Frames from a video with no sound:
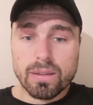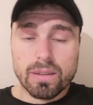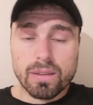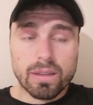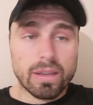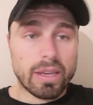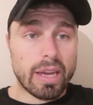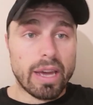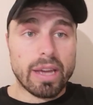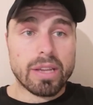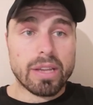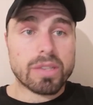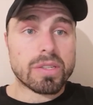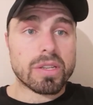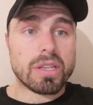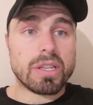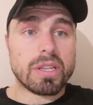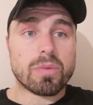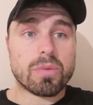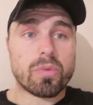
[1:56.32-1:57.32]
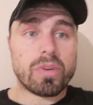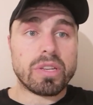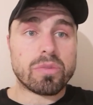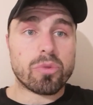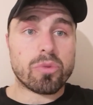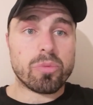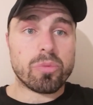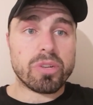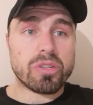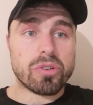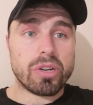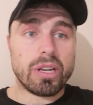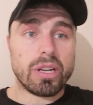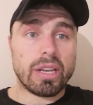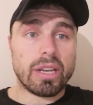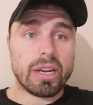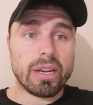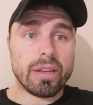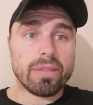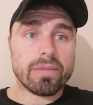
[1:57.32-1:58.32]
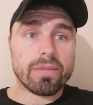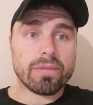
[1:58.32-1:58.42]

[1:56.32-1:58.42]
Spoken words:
yeah, it's rubbish really, isn't it?